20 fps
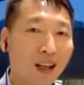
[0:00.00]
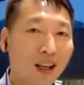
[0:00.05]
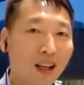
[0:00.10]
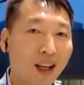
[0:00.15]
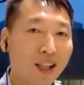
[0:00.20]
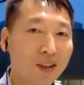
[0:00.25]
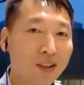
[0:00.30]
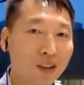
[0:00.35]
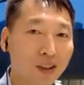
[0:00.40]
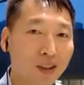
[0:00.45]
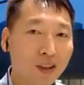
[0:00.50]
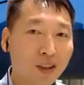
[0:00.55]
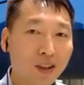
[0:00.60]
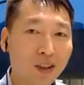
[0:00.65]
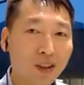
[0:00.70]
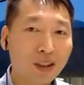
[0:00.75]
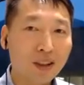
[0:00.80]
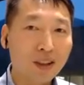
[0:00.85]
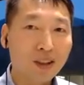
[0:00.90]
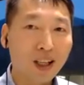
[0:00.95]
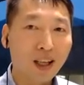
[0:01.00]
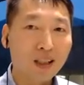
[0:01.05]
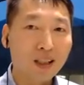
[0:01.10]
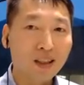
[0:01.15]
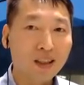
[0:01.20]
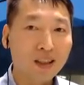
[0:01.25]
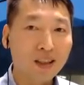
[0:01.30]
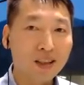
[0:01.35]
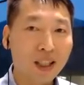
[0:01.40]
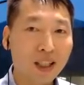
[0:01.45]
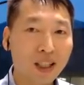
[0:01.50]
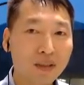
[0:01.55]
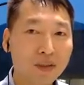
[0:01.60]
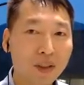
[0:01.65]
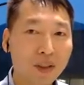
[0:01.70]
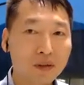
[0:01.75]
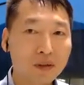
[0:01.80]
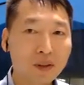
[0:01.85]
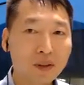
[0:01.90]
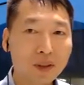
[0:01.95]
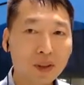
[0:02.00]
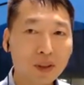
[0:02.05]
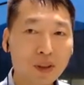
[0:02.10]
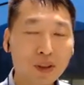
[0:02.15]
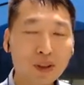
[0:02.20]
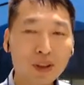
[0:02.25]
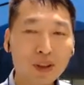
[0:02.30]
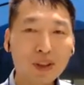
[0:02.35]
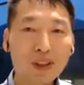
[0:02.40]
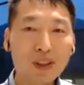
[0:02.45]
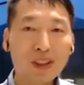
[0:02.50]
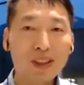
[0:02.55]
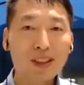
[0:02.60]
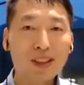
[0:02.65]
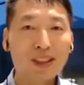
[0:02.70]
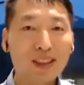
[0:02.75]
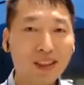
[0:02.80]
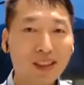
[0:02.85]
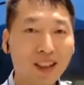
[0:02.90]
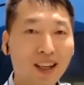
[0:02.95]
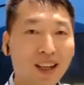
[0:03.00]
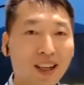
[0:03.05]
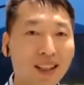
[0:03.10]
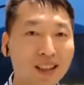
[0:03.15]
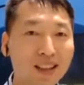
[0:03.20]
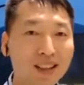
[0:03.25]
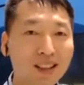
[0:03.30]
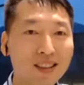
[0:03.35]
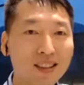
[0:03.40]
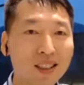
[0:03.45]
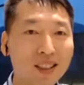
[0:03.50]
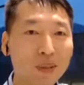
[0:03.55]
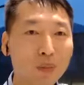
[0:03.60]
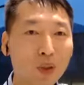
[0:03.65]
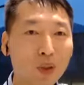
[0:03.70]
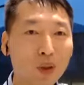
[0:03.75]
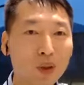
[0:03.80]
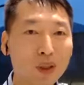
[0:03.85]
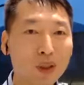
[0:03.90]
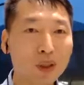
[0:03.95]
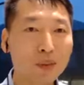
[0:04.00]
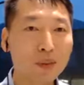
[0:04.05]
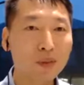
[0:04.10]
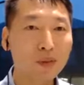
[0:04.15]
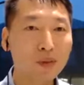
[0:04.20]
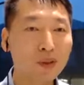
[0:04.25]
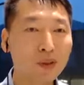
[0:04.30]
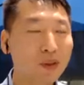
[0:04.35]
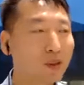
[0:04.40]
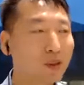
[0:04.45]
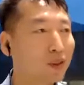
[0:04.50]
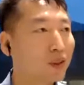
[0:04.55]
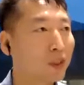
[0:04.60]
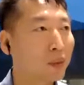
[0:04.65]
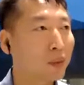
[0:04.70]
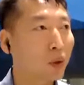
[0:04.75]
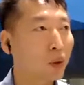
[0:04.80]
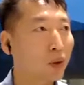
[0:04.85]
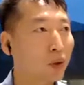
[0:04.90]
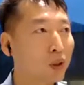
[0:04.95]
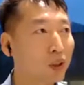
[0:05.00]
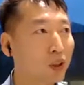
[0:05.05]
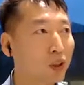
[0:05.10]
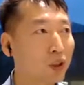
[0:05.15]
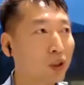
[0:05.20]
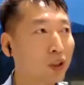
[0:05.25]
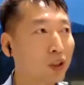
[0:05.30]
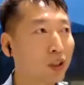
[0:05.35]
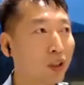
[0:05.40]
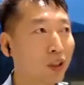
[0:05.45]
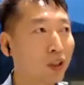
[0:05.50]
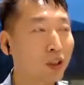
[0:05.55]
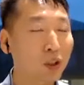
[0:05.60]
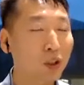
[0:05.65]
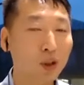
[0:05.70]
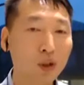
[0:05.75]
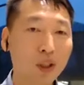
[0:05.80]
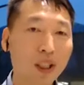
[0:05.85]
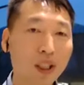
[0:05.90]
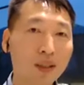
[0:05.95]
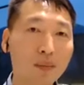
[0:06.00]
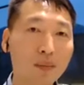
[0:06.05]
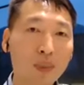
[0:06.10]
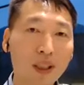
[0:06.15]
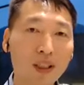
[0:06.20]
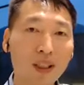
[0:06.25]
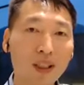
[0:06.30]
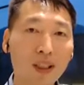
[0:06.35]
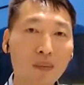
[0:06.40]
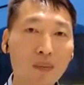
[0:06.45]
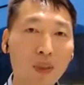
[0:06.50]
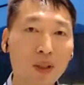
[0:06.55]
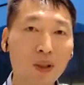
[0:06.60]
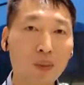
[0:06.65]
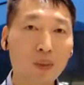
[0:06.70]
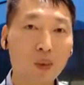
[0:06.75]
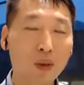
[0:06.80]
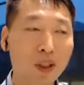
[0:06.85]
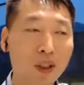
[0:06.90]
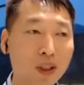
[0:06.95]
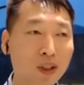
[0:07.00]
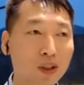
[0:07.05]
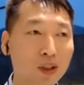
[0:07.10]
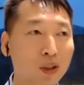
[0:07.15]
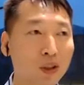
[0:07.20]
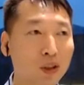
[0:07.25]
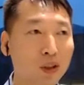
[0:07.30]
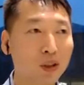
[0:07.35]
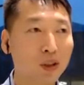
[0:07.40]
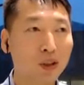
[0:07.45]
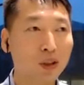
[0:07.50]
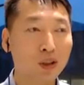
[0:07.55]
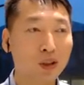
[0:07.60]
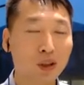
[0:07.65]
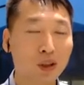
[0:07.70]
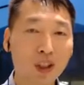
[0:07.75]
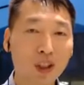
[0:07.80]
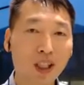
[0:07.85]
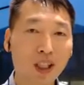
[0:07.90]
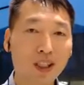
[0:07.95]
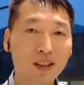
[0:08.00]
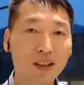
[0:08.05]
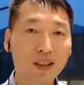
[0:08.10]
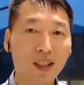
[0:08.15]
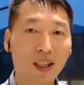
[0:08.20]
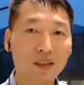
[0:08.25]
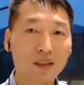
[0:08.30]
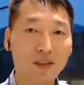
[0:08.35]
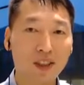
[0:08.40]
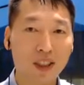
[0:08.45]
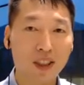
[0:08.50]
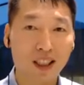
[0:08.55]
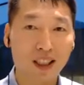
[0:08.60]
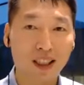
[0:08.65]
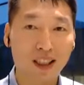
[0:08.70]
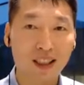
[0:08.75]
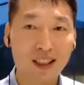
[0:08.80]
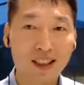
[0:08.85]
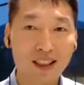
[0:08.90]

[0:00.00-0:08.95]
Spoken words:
as a Navy officer, I deployed to a UN peacekeeping operation to Sudan, Africa.